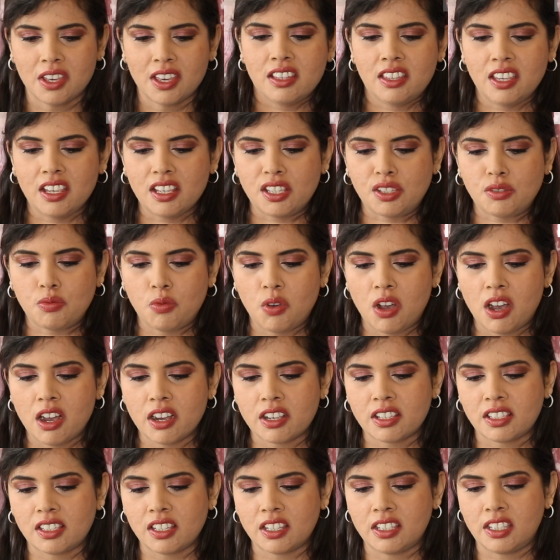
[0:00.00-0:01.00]
This
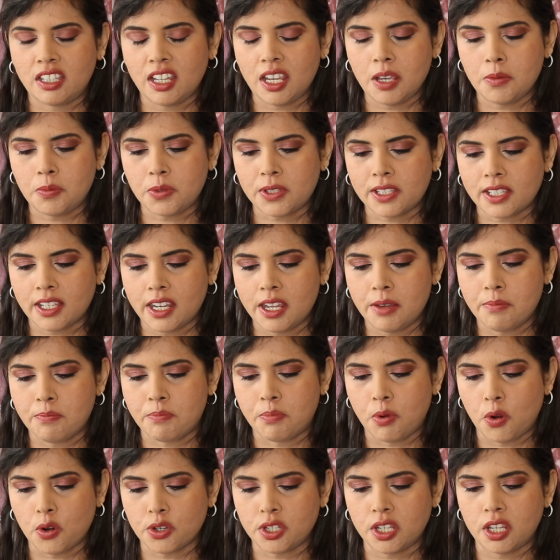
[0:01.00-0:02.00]
works deep sleep
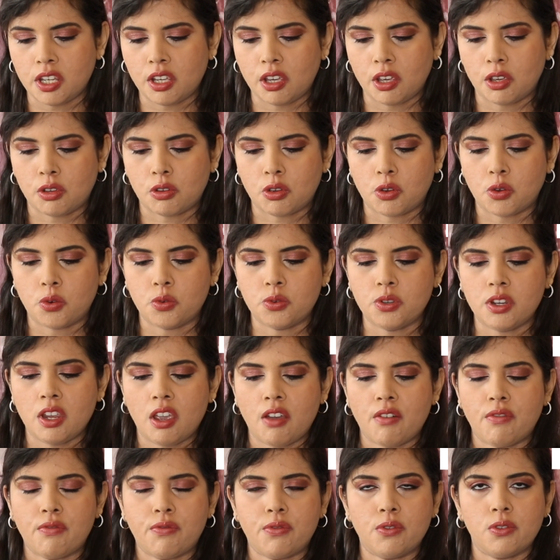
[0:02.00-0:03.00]
body cocoon
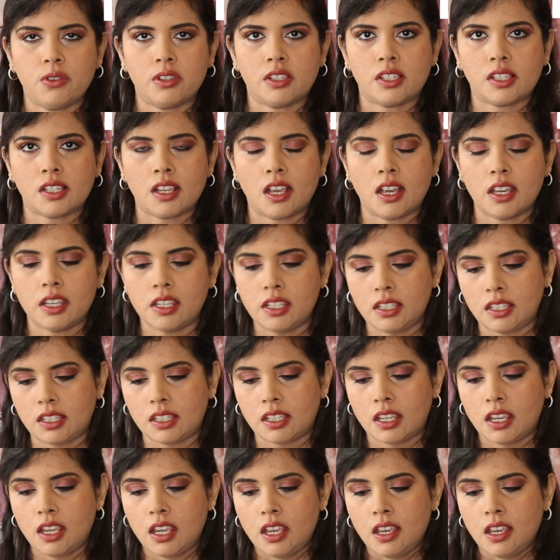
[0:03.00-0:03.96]
full size.